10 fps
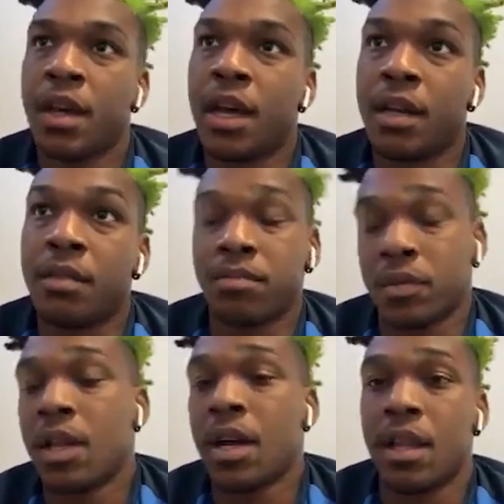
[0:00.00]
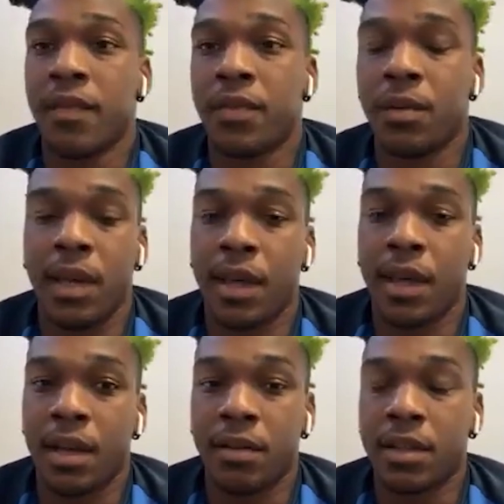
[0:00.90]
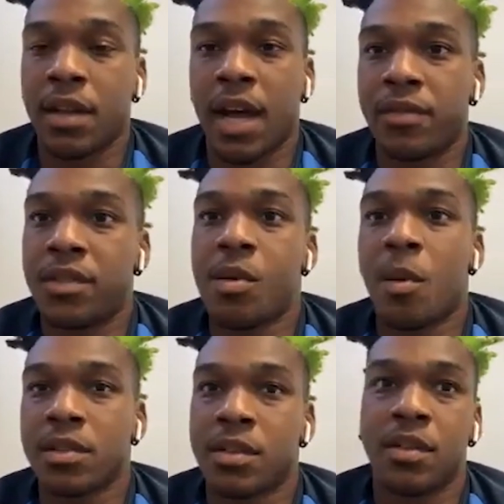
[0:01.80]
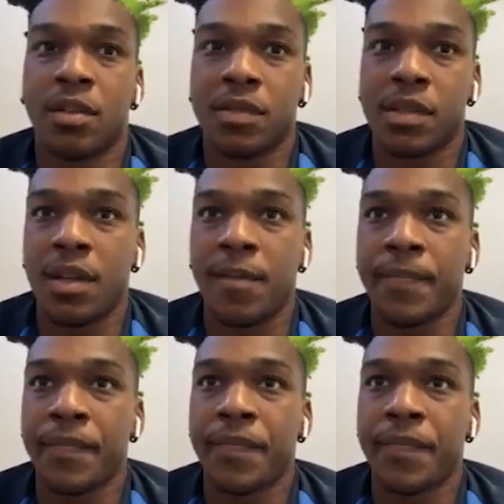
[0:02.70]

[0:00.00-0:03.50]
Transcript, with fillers: Um, luckily enough, on the weekend I didn't have too much to do, and obviously